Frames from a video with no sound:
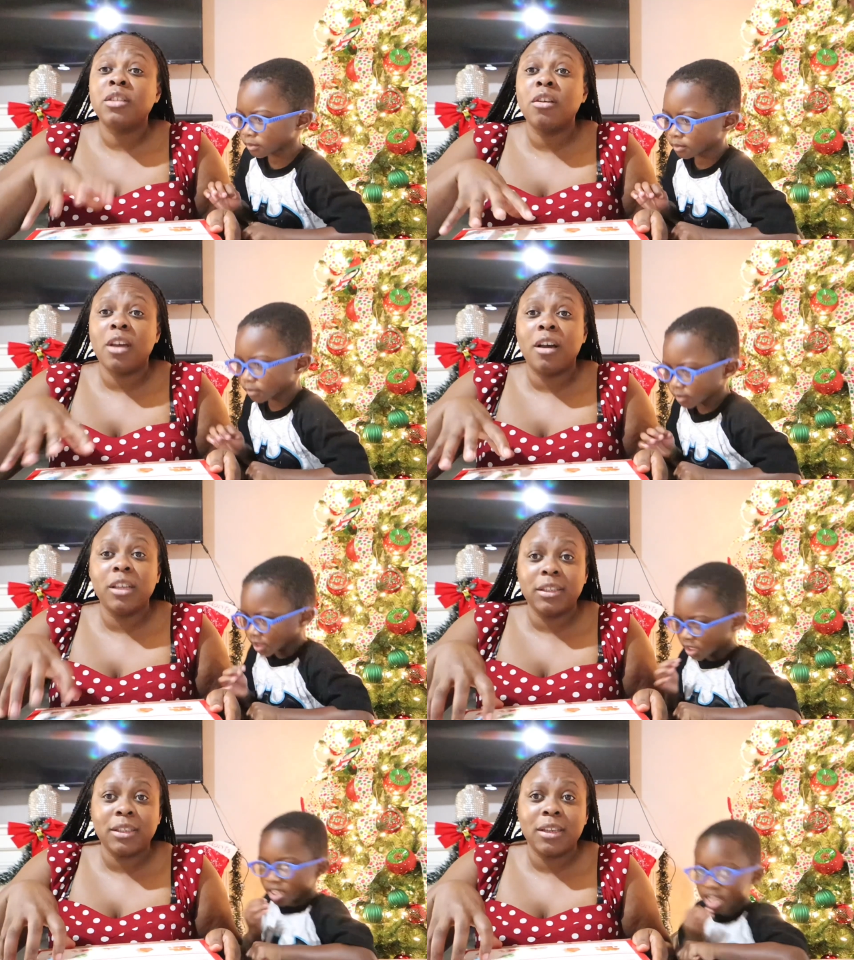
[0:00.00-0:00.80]
Speaker 1: So, y'all,
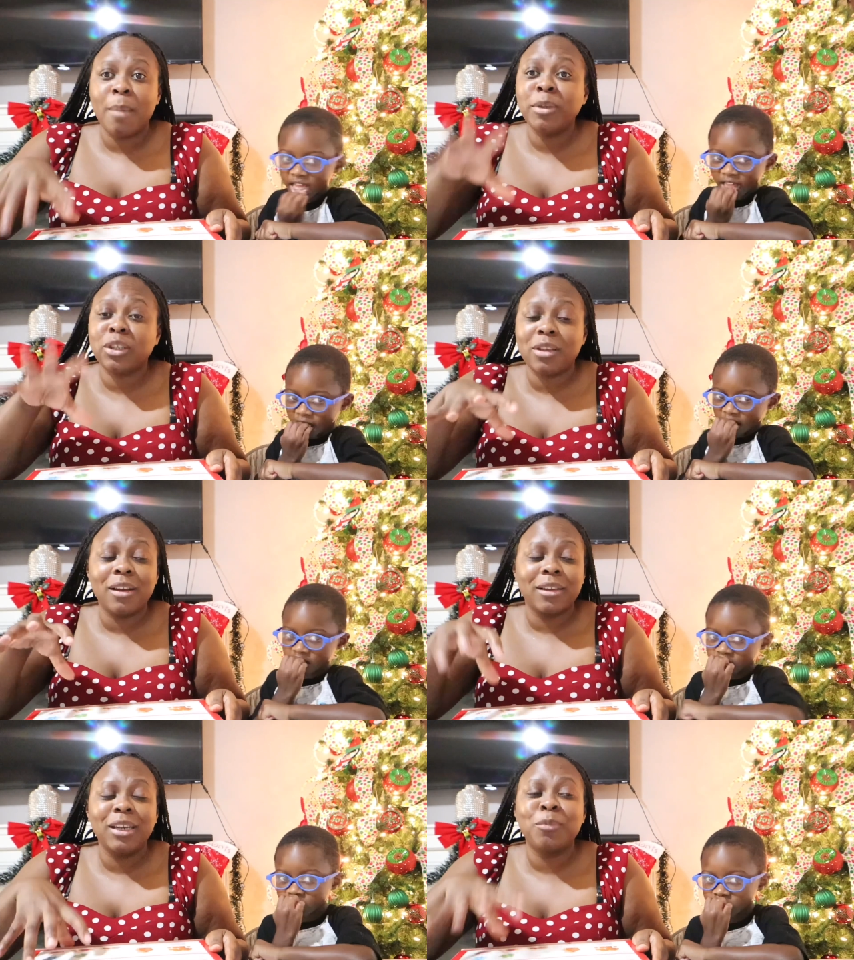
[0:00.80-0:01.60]
listen. I'm going to show
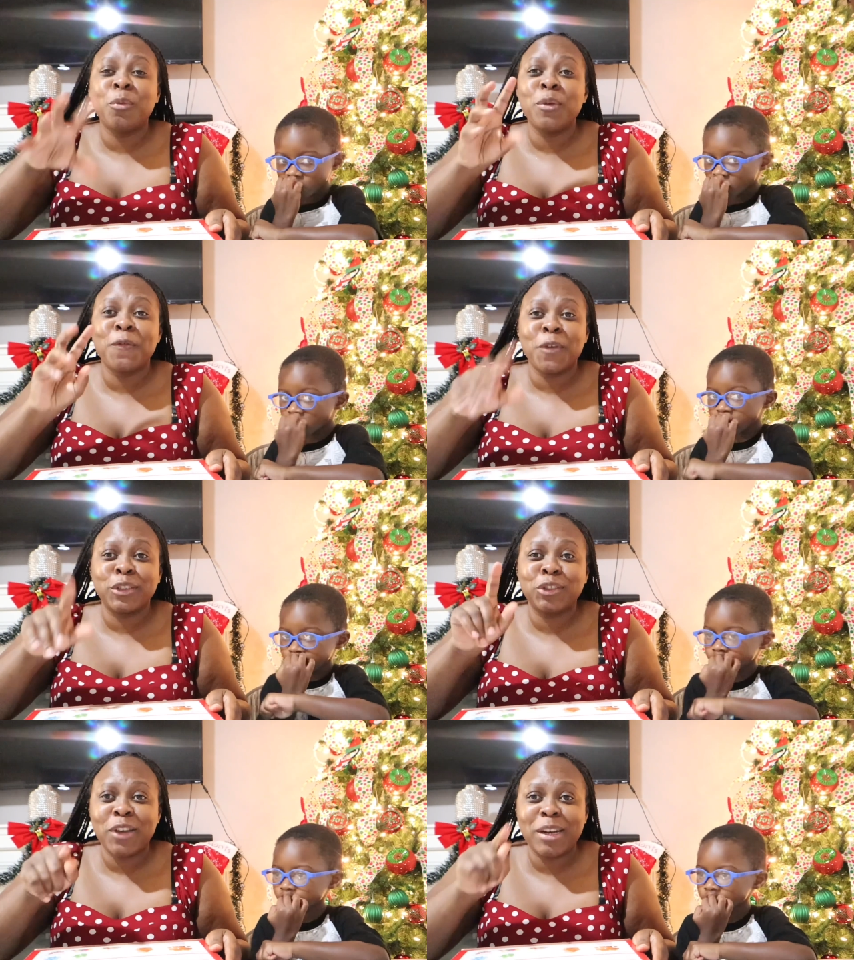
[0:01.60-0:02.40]
y'all a clip when we
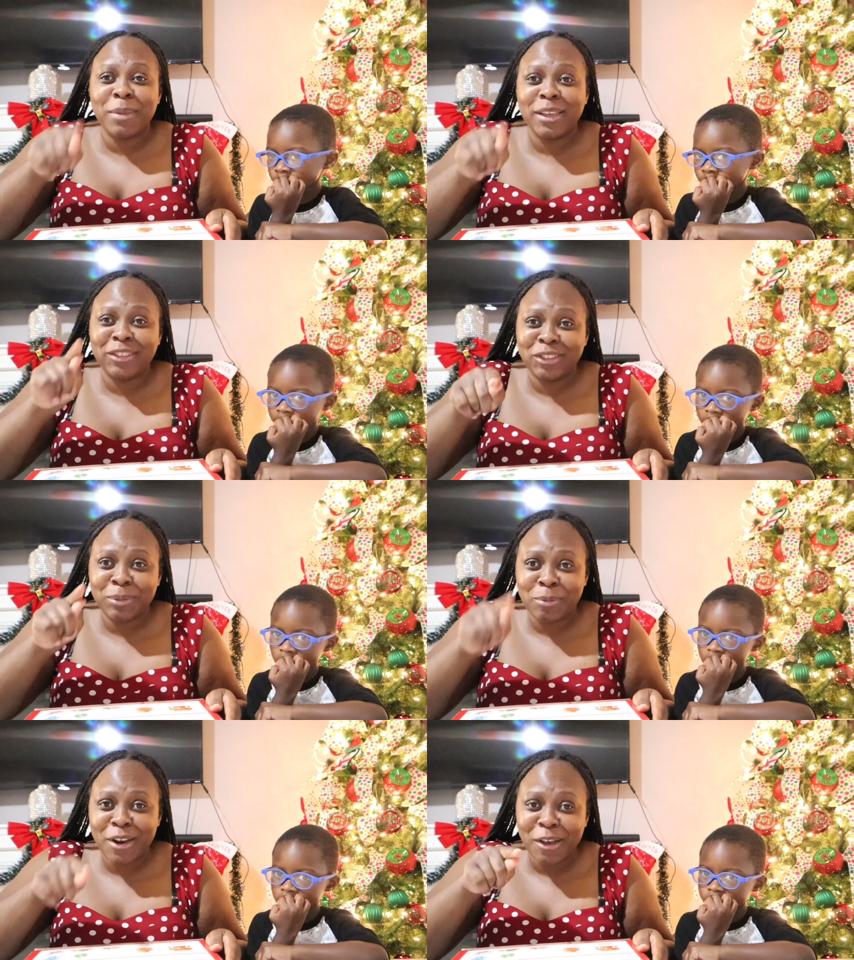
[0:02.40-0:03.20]
first tried to make a
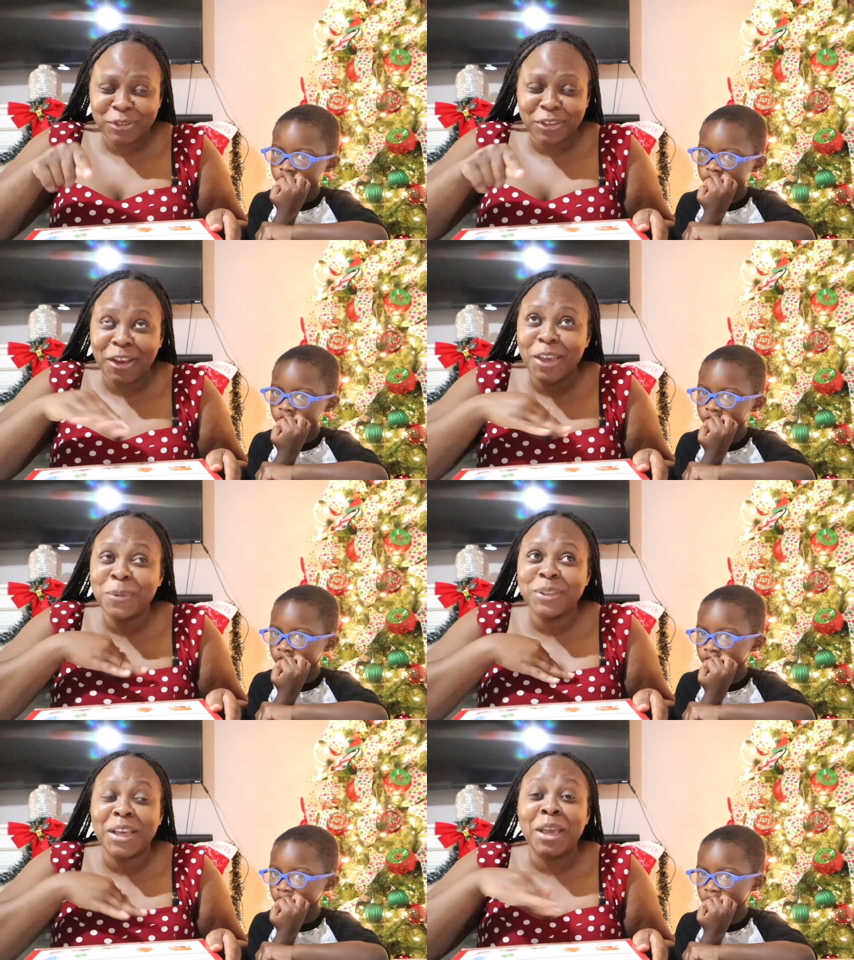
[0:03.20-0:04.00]
gingerbread house, y'all. It
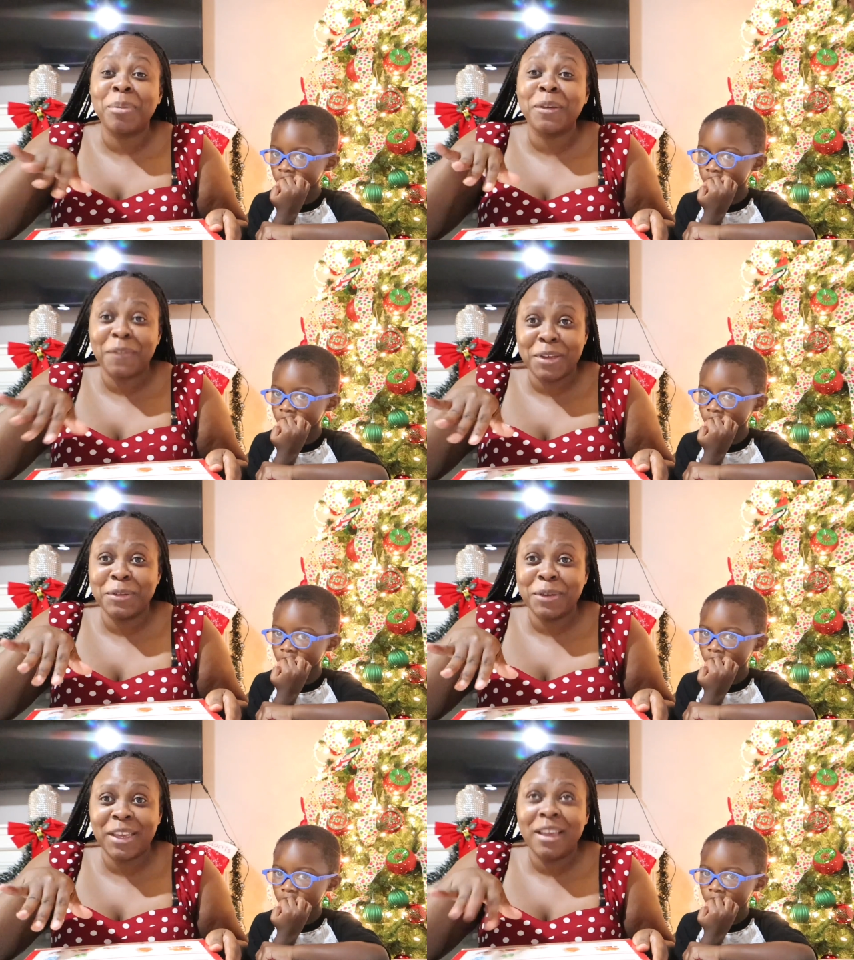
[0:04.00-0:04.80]
was an epic fail,
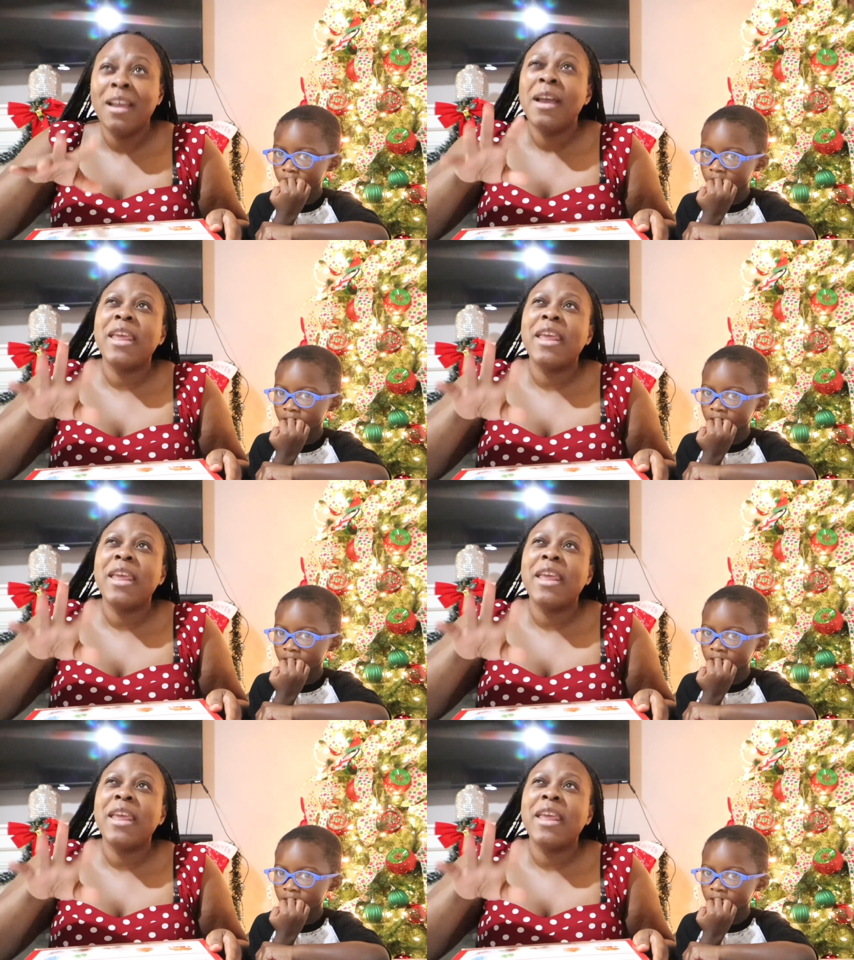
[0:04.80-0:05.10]
okay?